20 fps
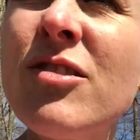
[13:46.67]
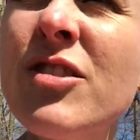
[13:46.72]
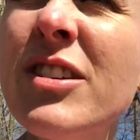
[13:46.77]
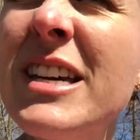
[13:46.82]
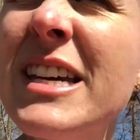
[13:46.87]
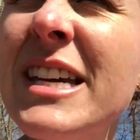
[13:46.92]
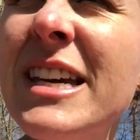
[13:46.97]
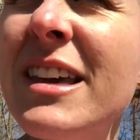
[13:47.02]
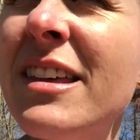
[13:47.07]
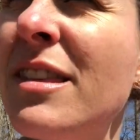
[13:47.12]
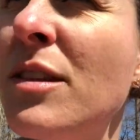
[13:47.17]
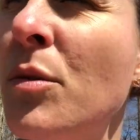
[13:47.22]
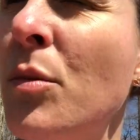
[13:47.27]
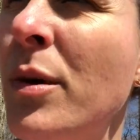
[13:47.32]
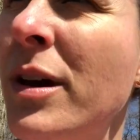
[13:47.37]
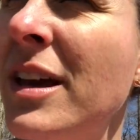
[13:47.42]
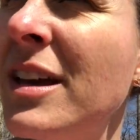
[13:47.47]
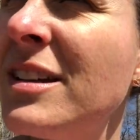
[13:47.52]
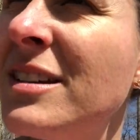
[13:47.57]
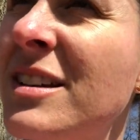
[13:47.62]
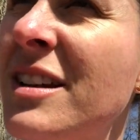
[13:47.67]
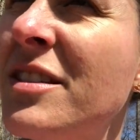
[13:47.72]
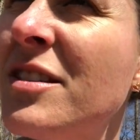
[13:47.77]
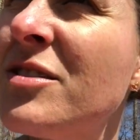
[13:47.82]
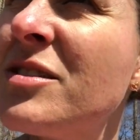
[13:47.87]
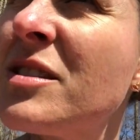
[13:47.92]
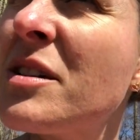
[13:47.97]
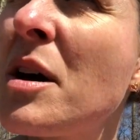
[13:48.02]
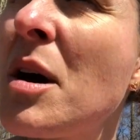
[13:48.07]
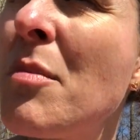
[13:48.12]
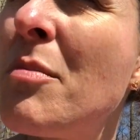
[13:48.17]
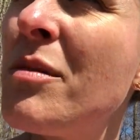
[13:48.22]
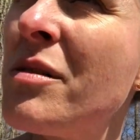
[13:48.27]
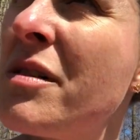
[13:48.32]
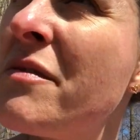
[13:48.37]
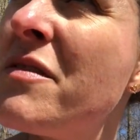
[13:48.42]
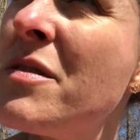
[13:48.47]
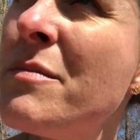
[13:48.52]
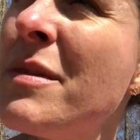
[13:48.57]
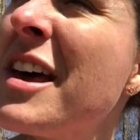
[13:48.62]
creaking in the wind, and there's a
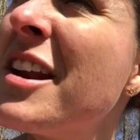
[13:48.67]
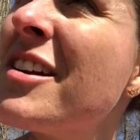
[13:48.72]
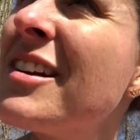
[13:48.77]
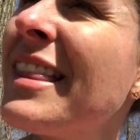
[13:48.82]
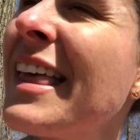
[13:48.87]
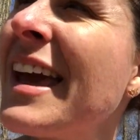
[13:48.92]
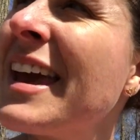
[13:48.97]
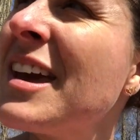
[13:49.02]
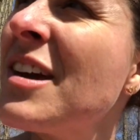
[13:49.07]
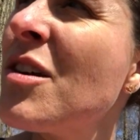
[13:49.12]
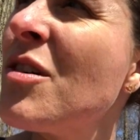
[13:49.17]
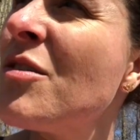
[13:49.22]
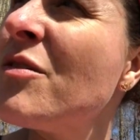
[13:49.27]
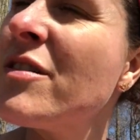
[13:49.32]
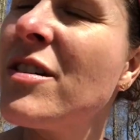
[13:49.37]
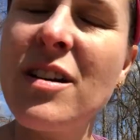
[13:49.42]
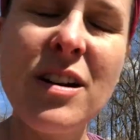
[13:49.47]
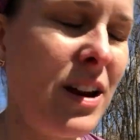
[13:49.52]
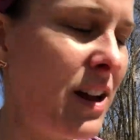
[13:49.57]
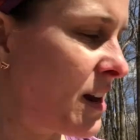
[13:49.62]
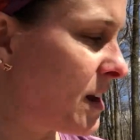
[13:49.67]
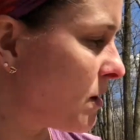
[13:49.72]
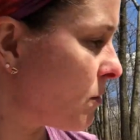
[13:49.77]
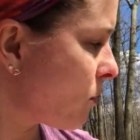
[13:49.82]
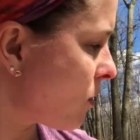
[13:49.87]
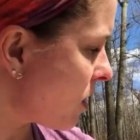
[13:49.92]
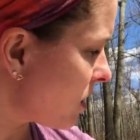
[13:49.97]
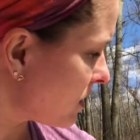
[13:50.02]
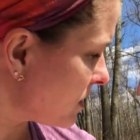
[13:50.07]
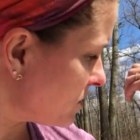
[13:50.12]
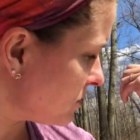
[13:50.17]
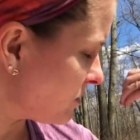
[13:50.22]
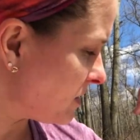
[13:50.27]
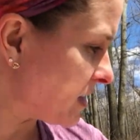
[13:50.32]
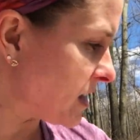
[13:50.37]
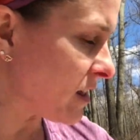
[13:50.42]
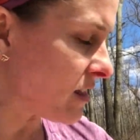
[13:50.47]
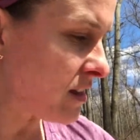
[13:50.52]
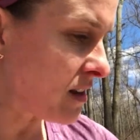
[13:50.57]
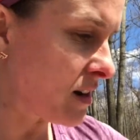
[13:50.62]
couple of them that are laying over, and I walk
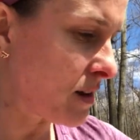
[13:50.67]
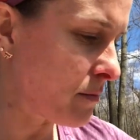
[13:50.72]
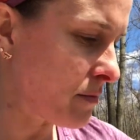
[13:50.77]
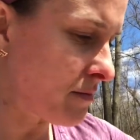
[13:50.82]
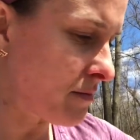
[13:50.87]
underneath and